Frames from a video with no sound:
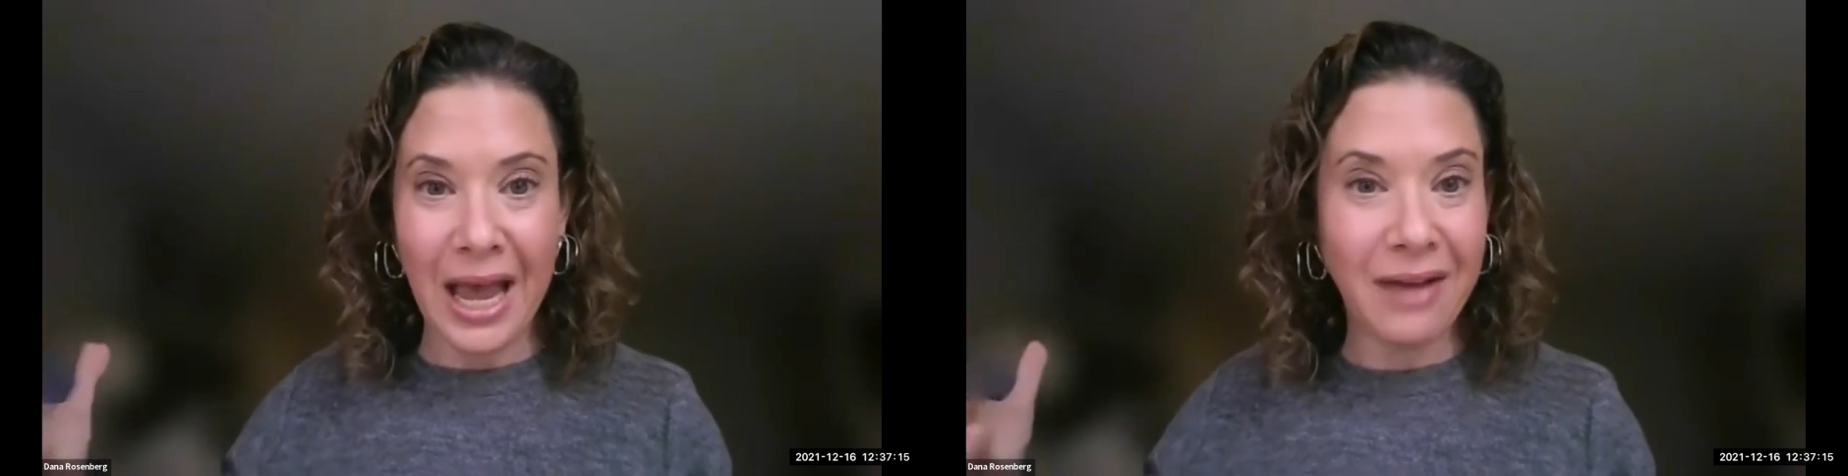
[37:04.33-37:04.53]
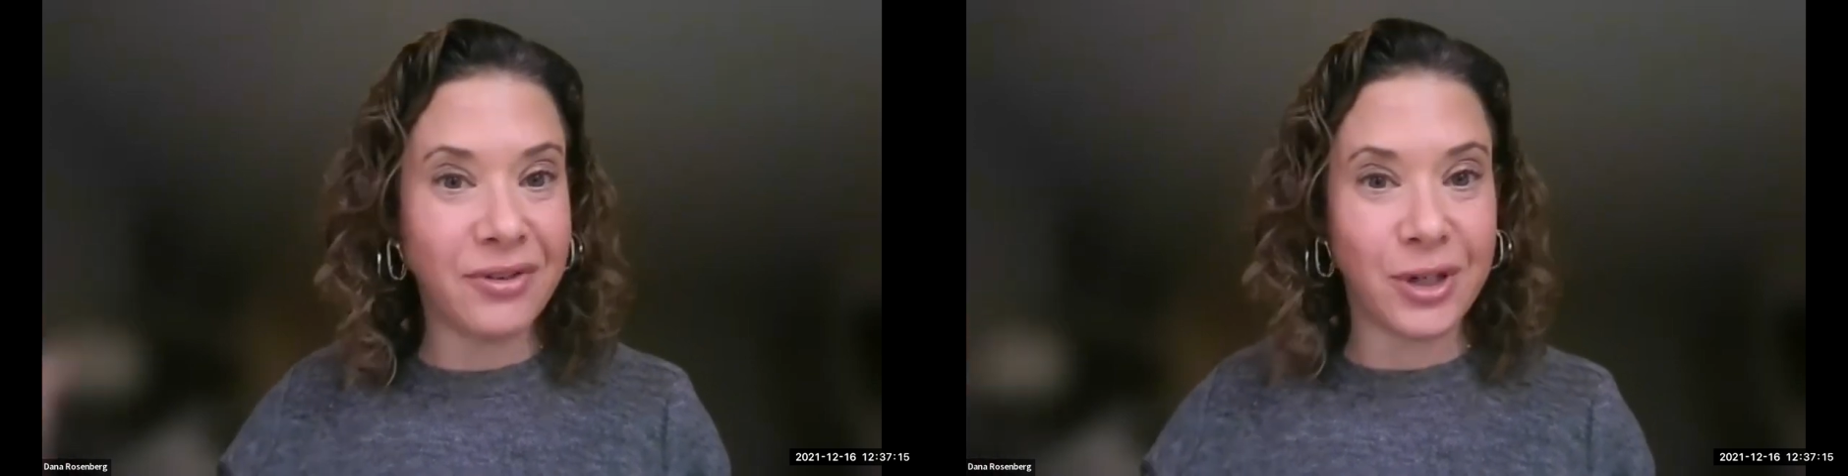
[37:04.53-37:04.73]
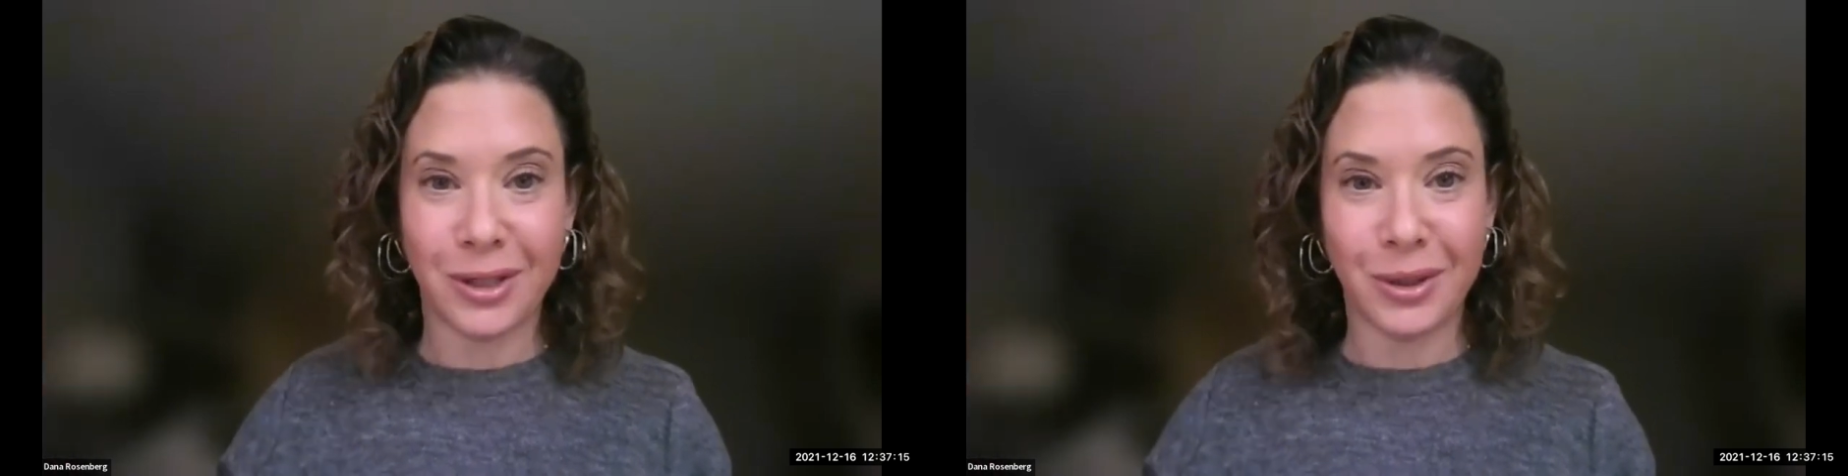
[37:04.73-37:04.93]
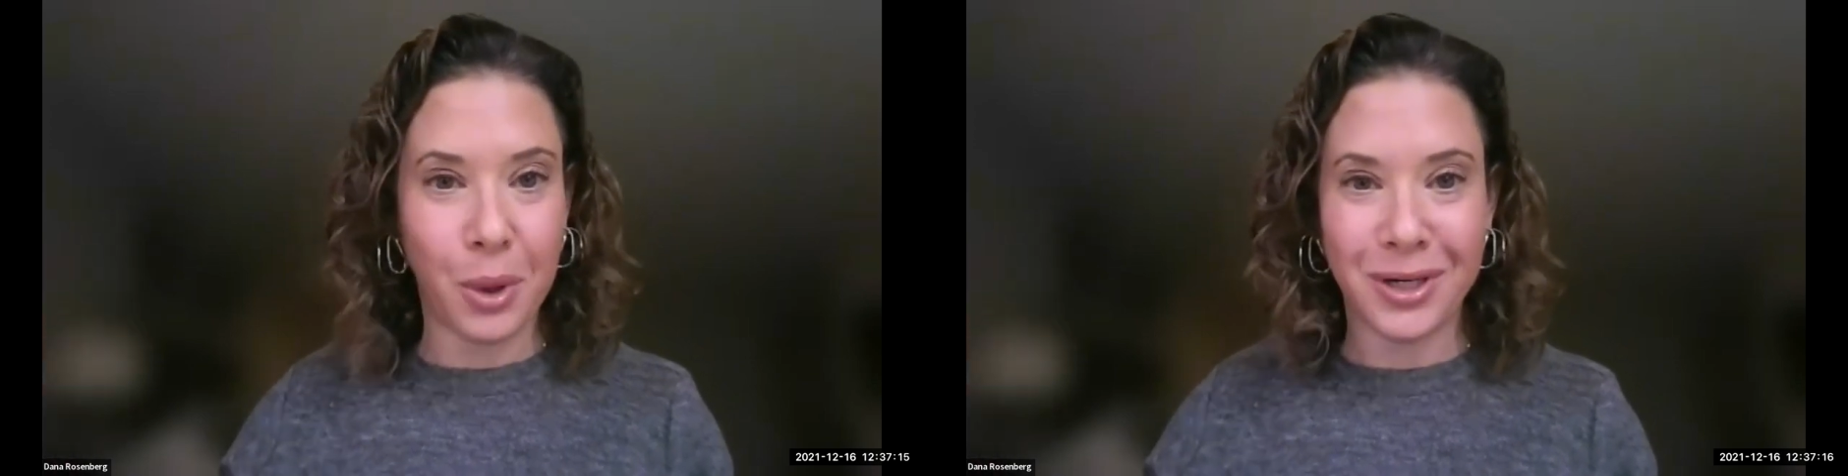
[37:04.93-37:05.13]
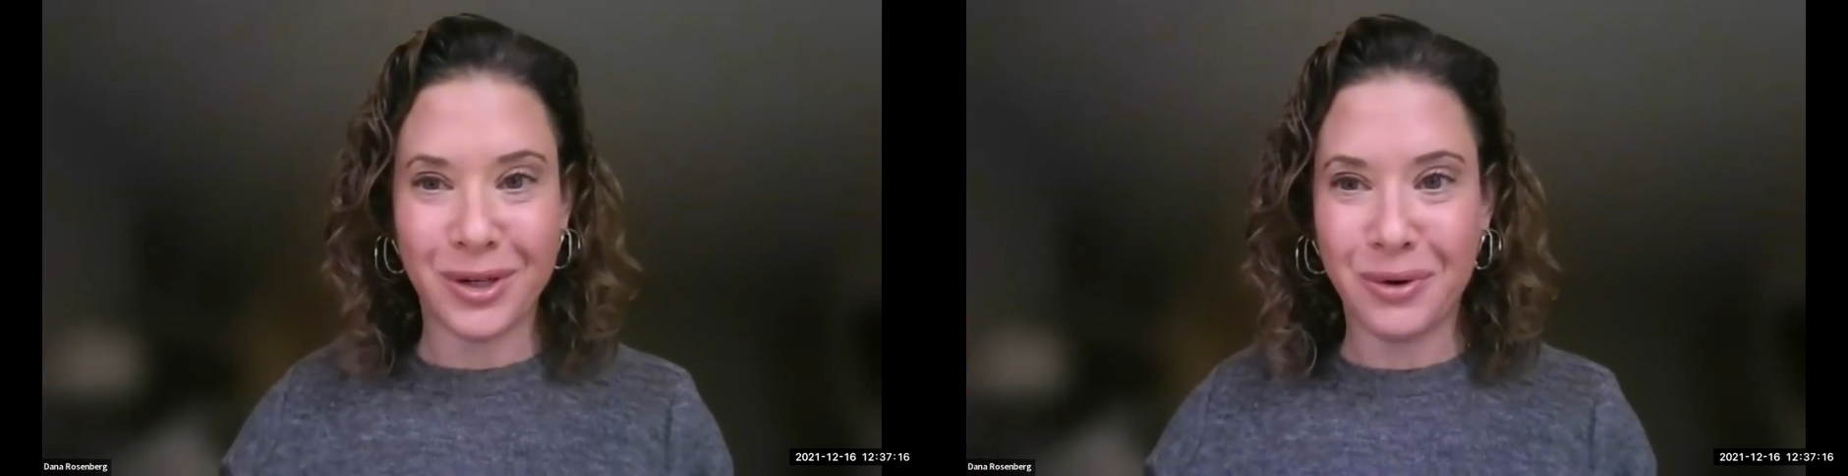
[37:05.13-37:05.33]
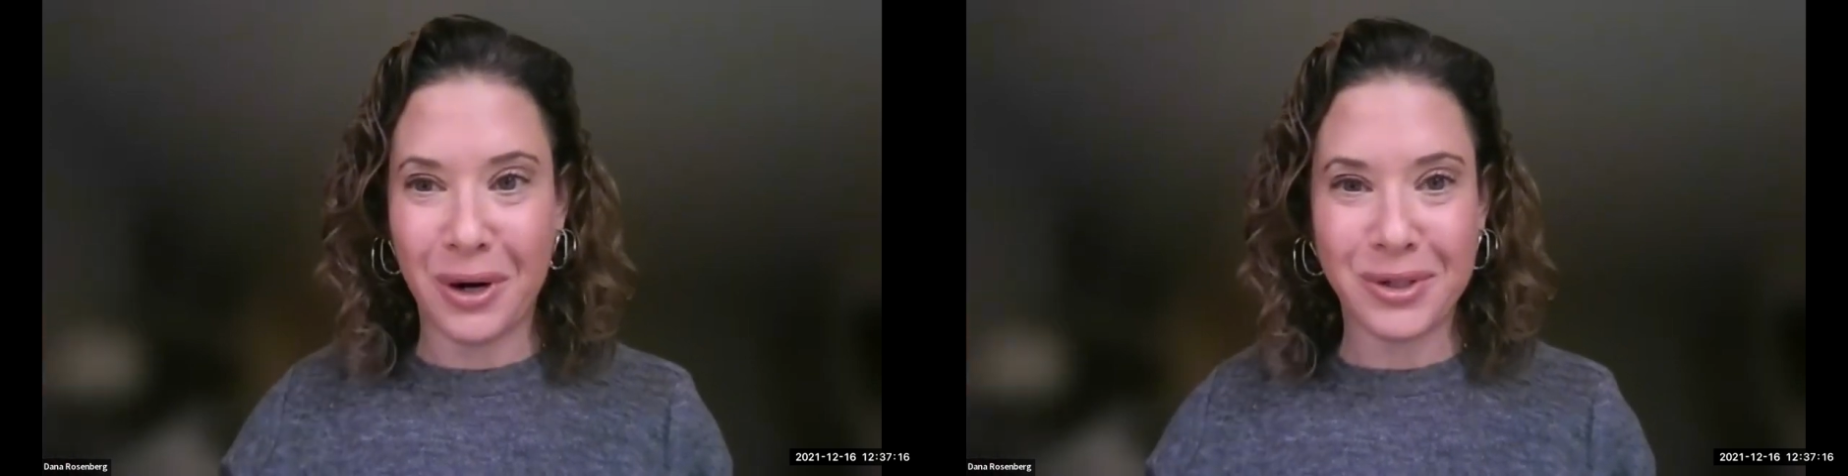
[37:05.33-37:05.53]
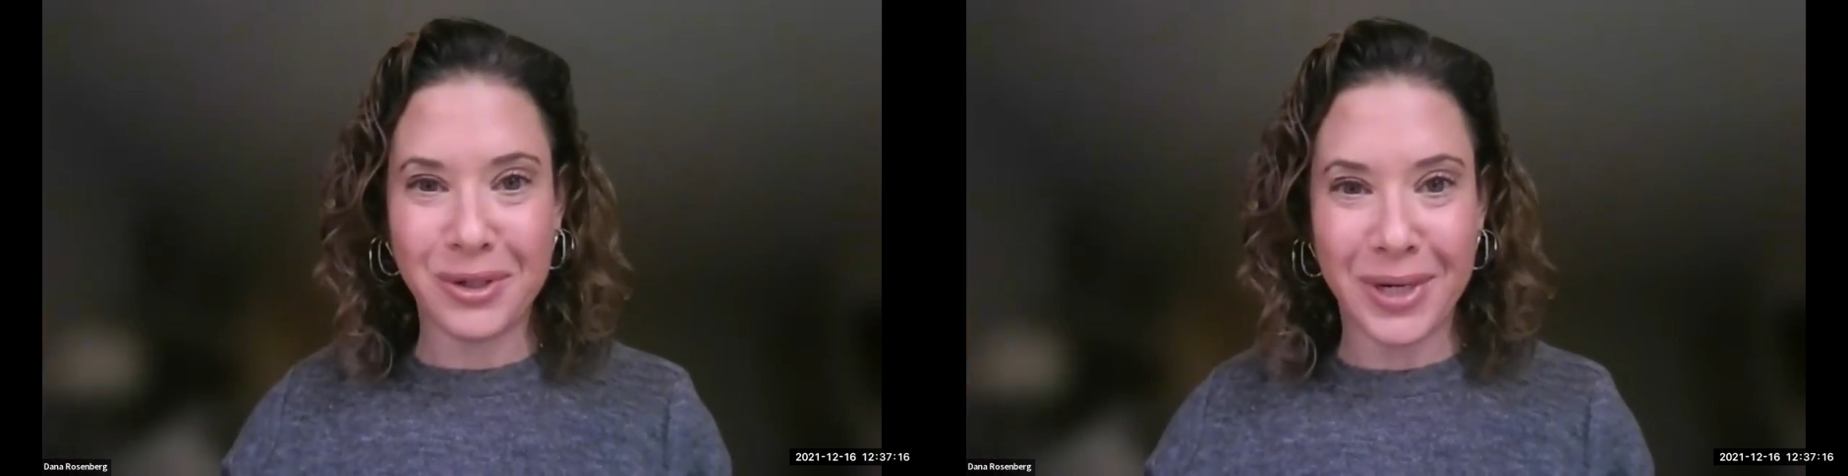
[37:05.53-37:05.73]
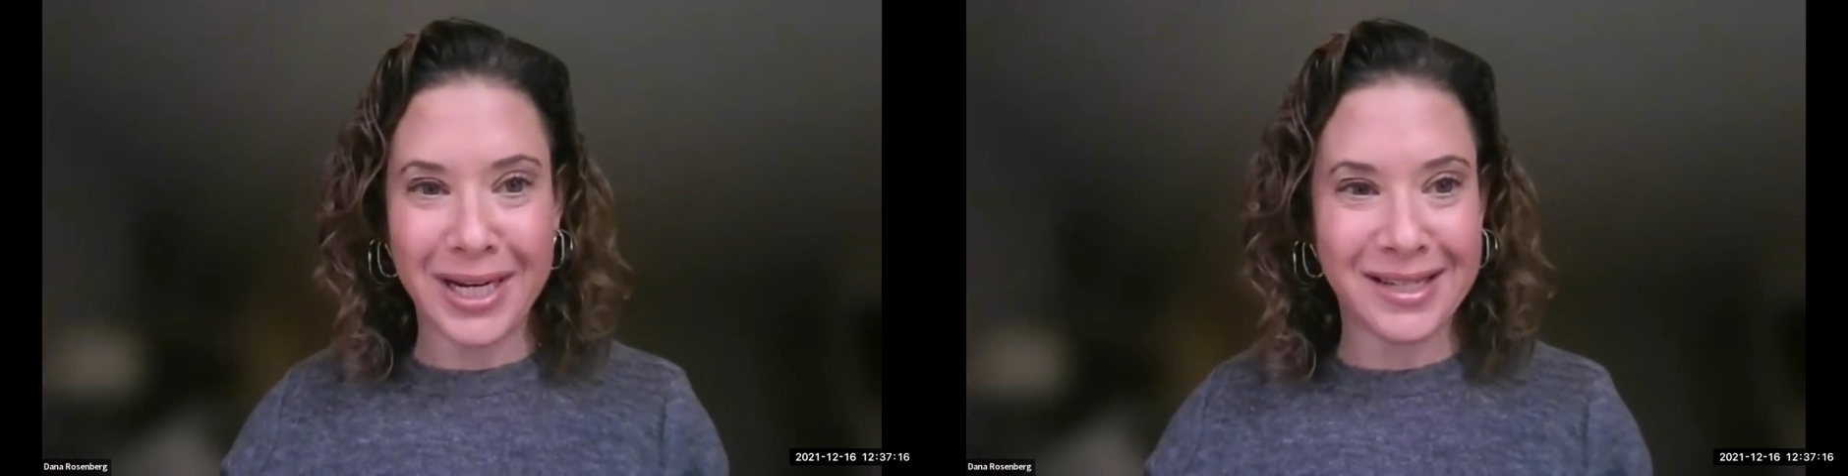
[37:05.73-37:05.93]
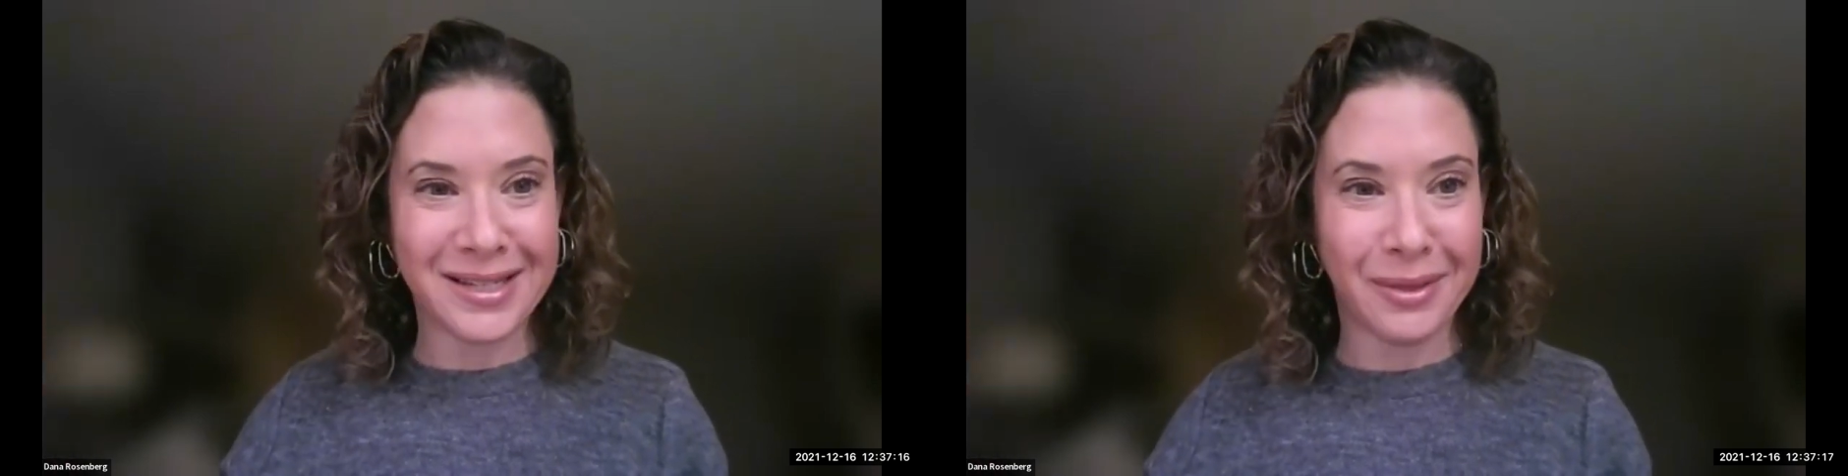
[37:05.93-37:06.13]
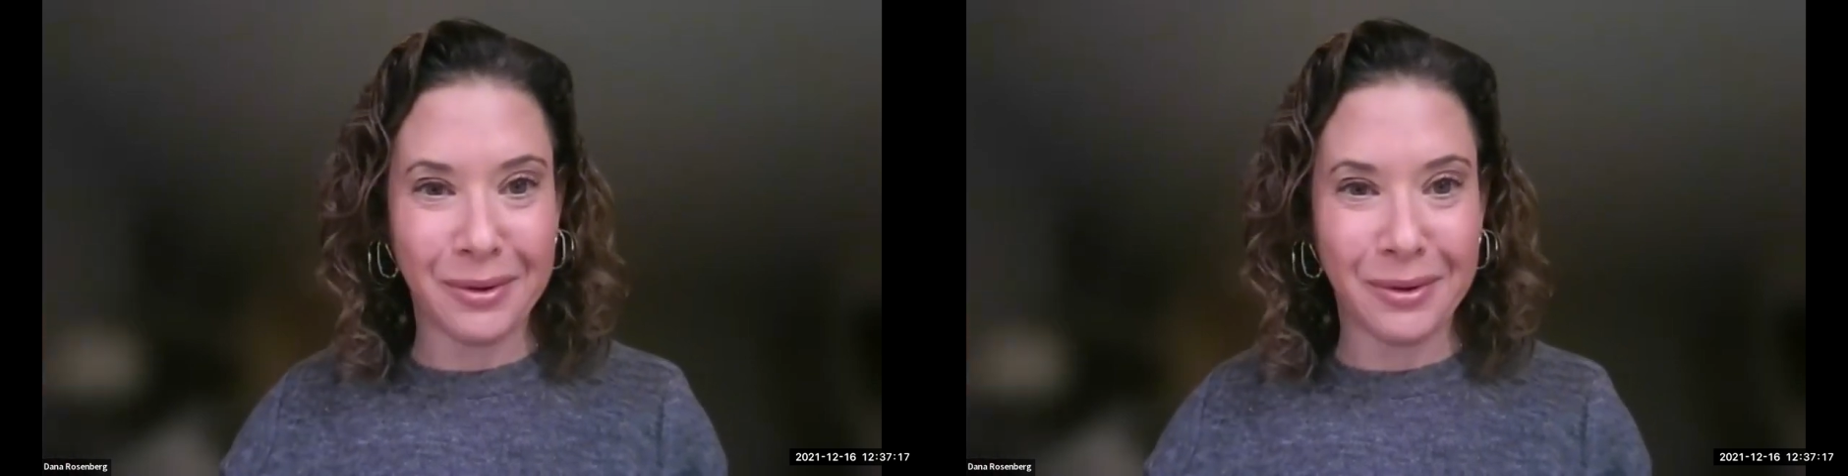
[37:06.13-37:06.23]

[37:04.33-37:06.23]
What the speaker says: ever ordered groceries